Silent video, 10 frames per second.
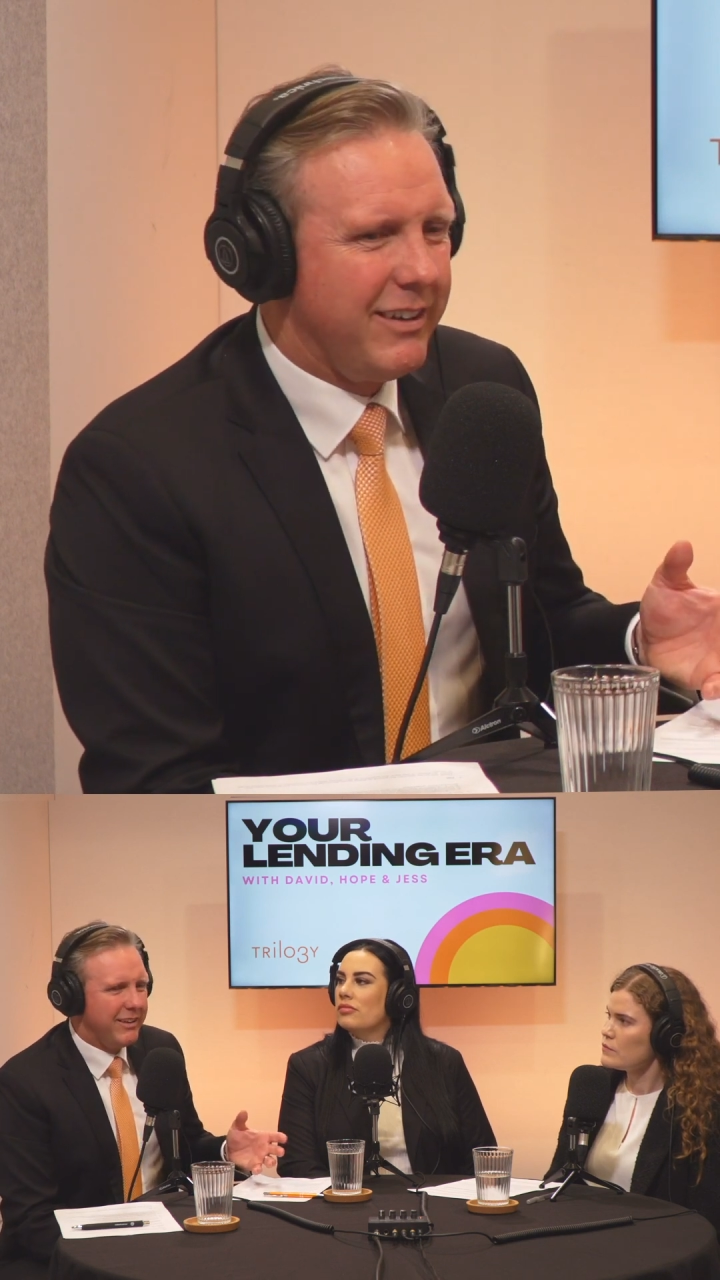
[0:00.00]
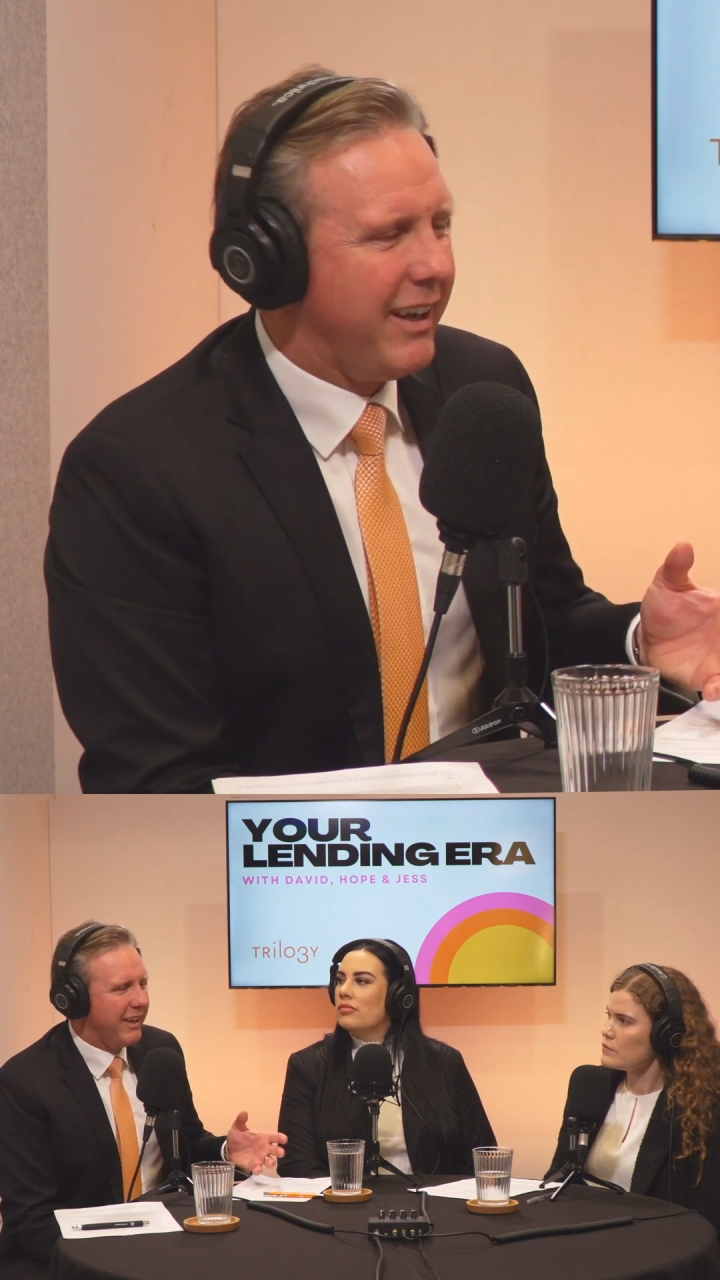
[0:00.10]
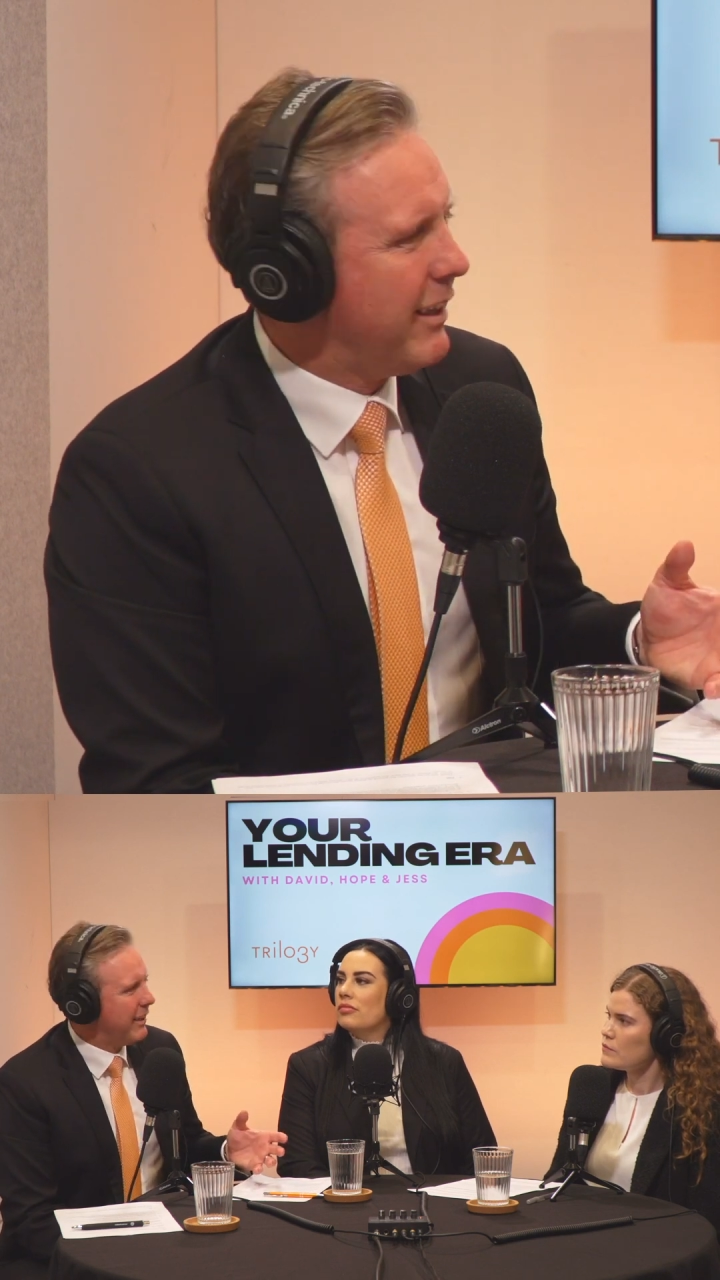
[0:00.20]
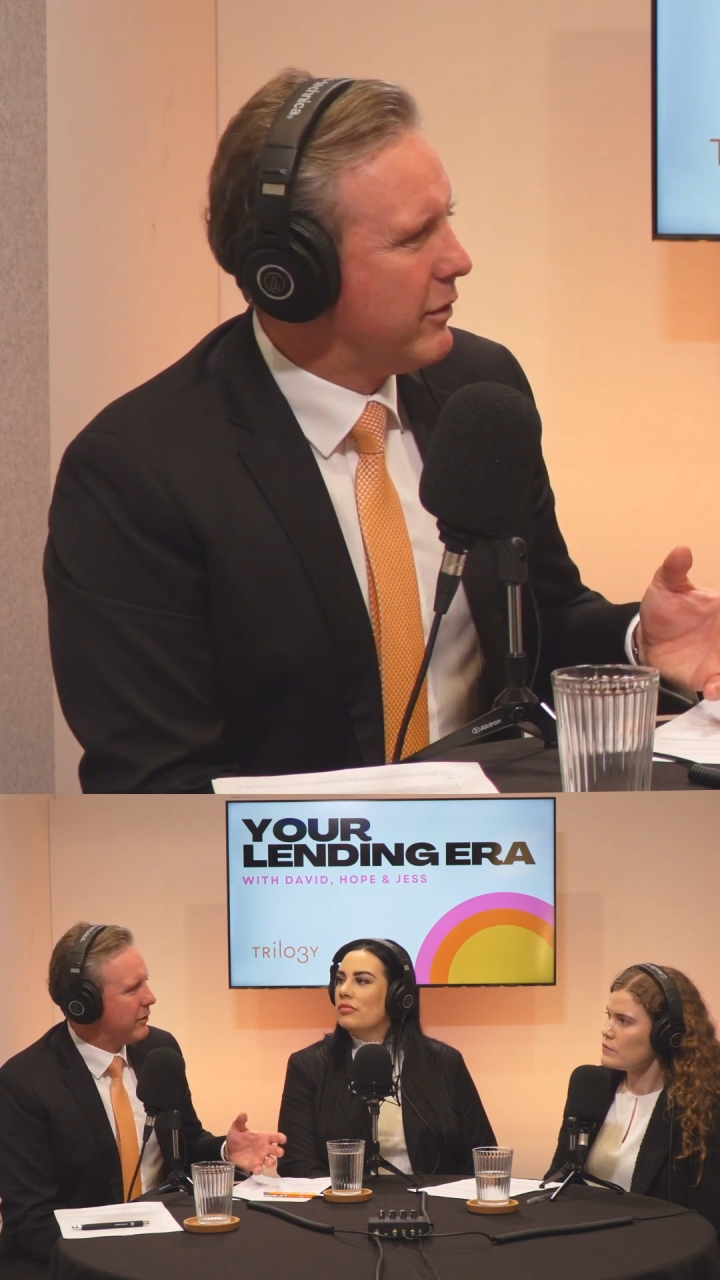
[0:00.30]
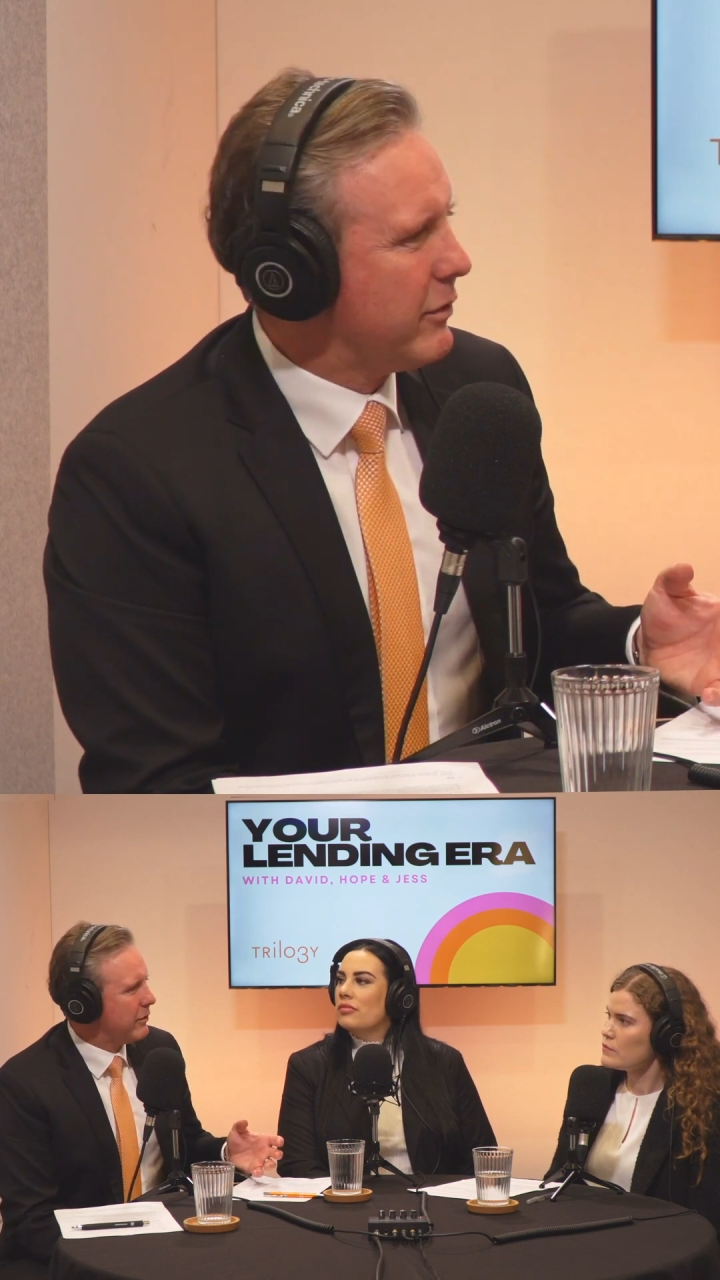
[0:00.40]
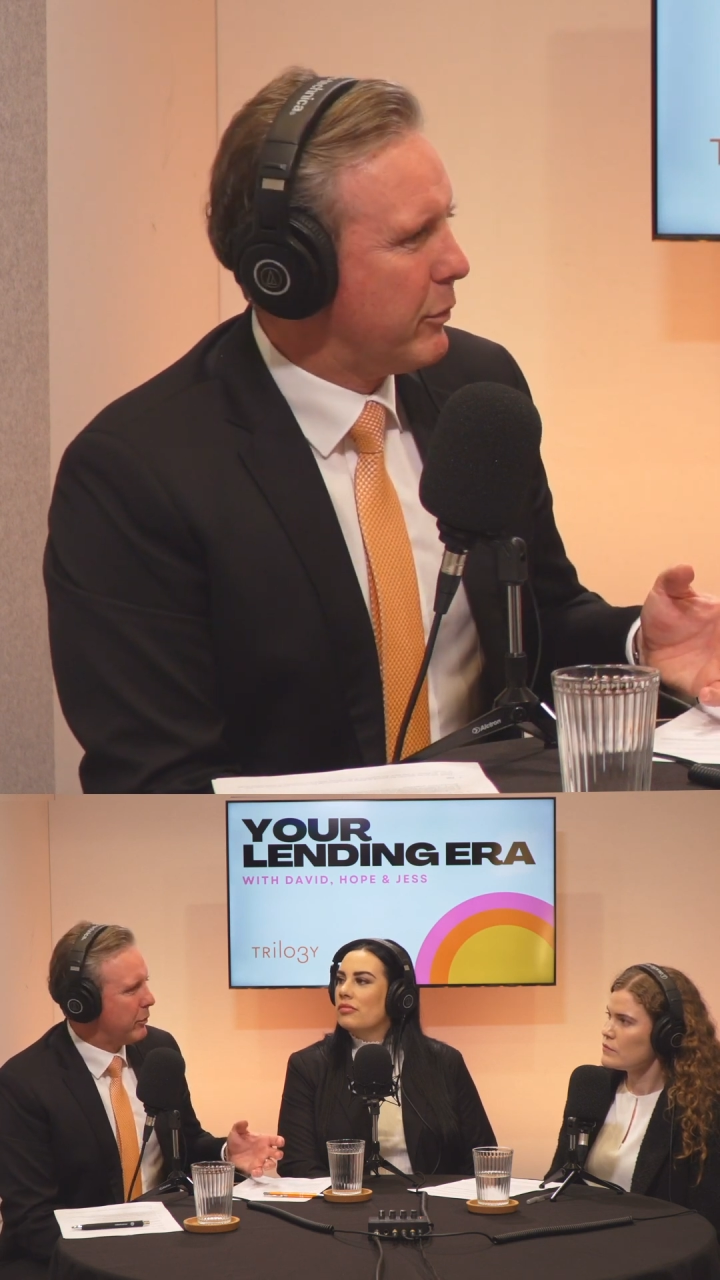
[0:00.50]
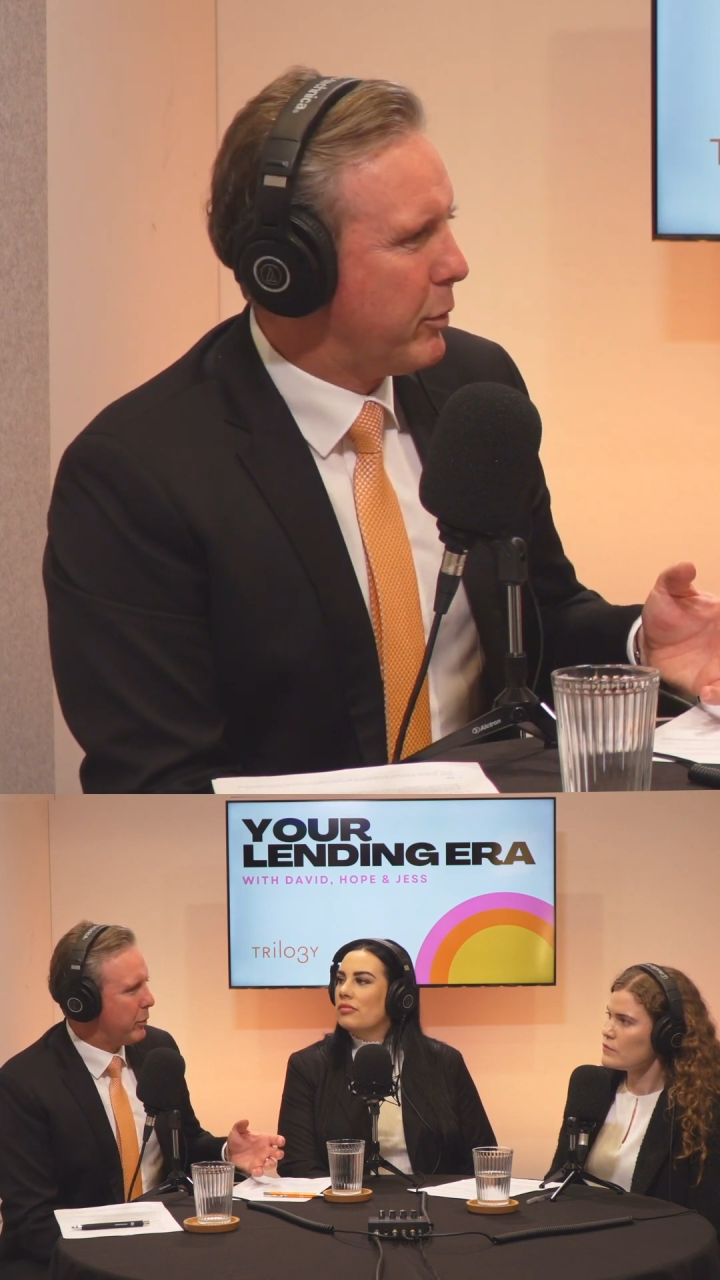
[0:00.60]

how long's a